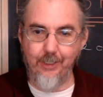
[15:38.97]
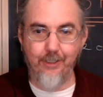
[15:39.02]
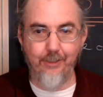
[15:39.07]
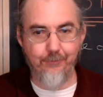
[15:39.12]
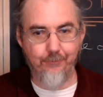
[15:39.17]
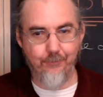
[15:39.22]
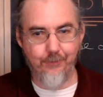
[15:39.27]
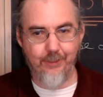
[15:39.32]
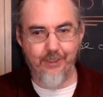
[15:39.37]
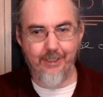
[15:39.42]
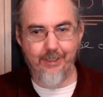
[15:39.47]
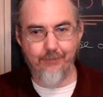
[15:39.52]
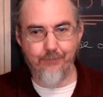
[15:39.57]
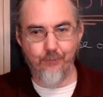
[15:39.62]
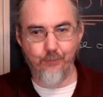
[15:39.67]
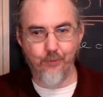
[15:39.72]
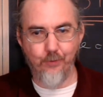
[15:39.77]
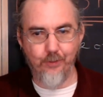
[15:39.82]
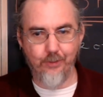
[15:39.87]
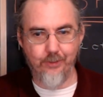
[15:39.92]
If we have
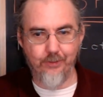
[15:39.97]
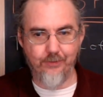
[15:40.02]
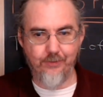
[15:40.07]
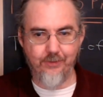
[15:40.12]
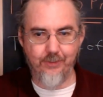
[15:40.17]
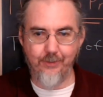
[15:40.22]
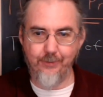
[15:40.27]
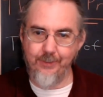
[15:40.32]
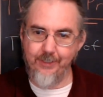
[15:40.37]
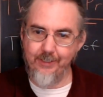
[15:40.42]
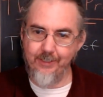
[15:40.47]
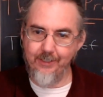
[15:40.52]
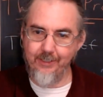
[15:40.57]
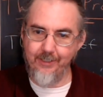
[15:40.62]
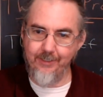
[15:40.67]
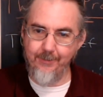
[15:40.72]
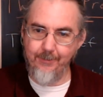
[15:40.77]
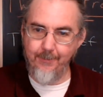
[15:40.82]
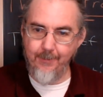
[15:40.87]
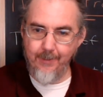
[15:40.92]
wars going
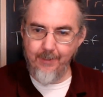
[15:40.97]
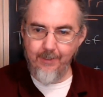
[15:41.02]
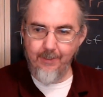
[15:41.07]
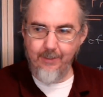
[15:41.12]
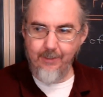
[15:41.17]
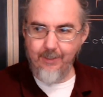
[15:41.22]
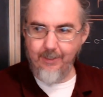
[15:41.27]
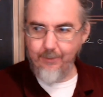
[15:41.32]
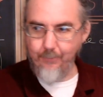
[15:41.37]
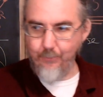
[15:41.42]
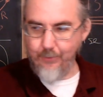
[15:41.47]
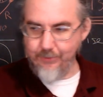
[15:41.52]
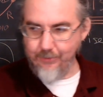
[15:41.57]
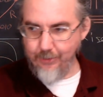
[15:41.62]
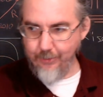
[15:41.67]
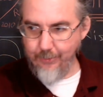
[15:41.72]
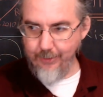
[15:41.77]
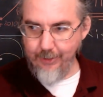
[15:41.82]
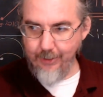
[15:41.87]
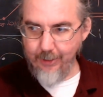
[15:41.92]
on, what's
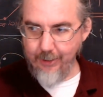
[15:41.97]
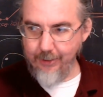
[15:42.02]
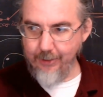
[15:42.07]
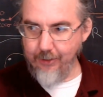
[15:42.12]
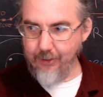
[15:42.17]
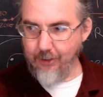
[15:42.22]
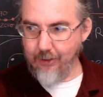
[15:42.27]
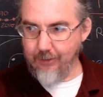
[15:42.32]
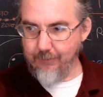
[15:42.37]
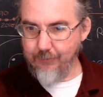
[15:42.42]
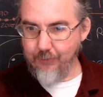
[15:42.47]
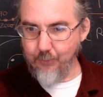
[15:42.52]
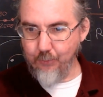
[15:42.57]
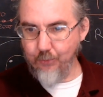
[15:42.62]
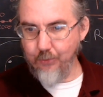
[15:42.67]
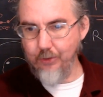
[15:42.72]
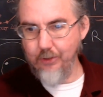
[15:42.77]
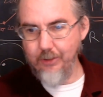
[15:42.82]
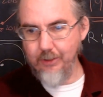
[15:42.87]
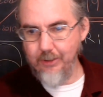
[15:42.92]
going on in all of the
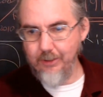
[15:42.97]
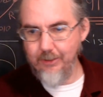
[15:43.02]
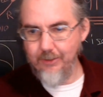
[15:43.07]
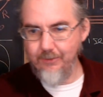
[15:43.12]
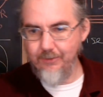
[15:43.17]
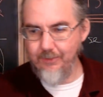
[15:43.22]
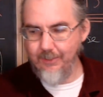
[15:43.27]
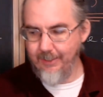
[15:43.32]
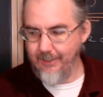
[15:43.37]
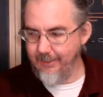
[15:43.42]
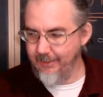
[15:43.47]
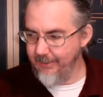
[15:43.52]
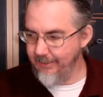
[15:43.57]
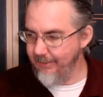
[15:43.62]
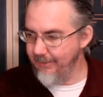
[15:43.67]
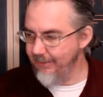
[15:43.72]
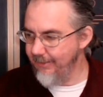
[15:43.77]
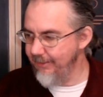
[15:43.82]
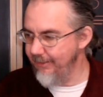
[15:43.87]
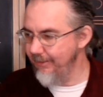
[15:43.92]
wars, and
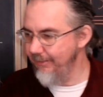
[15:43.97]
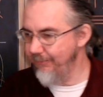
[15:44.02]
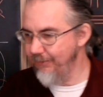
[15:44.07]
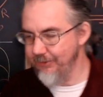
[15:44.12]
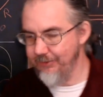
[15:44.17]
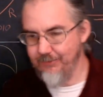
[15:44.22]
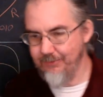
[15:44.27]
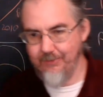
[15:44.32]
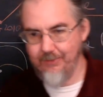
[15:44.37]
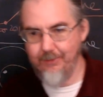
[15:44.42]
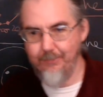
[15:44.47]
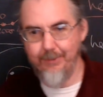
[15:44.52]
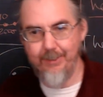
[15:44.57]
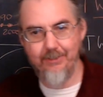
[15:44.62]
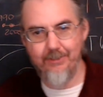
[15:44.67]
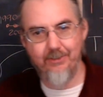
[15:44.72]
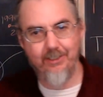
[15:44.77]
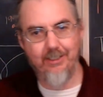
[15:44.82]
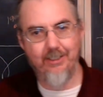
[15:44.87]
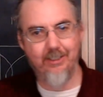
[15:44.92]
if there's
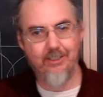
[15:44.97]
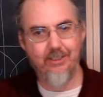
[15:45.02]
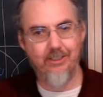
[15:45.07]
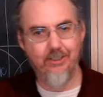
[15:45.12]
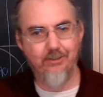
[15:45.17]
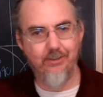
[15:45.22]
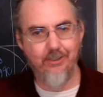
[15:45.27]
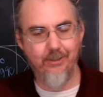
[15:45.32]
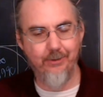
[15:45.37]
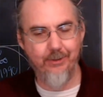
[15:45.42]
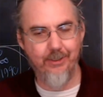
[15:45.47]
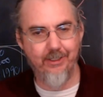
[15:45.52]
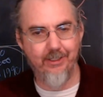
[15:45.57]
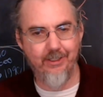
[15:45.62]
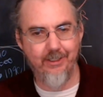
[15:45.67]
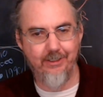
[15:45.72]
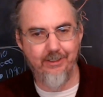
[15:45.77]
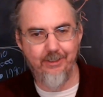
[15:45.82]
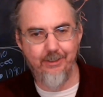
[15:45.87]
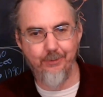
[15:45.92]
domestic issues going
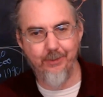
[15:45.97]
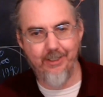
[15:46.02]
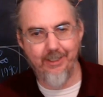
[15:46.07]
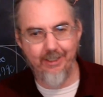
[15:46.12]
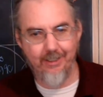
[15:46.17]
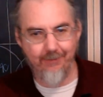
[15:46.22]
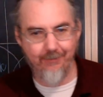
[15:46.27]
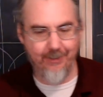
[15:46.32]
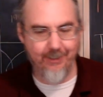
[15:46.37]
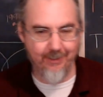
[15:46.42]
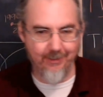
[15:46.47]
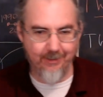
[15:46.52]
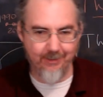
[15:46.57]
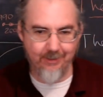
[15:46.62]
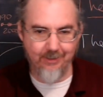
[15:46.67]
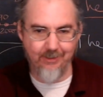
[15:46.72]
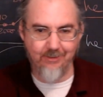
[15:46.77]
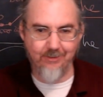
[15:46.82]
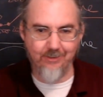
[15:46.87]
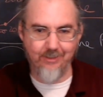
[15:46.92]
on, what kind of
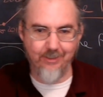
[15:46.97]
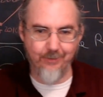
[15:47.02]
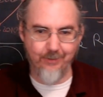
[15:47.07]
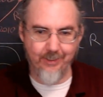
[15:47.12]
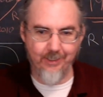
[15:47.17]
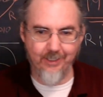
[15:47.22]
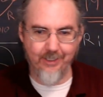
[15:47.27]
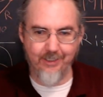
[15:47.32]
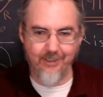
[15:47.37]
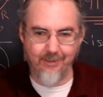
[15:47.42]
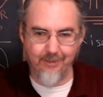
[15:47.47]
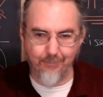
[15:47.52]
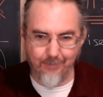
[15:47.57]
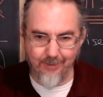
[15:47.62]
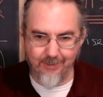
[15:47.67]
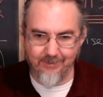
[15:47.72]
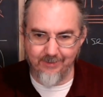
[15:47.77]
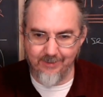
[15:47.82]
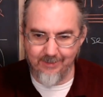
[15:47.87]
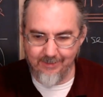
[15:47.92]
intelligence is going on that the
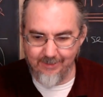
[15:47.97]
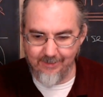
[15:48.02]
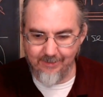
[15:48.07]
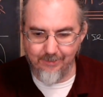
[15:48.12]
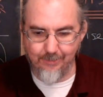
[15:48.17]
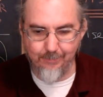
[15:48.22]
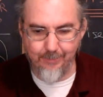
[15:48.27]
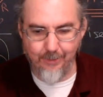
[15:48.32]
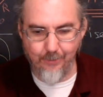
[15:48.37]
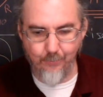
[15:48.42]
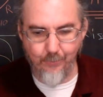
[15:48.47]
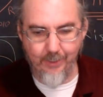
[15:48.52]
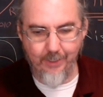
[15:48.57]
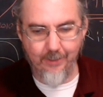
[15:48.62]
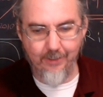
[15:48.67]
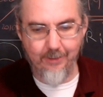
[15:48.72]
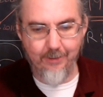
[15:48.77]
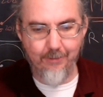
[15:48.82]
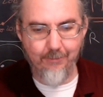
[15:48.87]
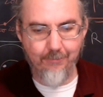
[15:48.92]
president needs to be aware
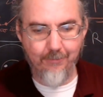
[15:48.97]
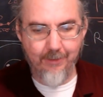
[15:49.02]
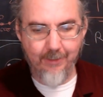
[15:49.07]
of,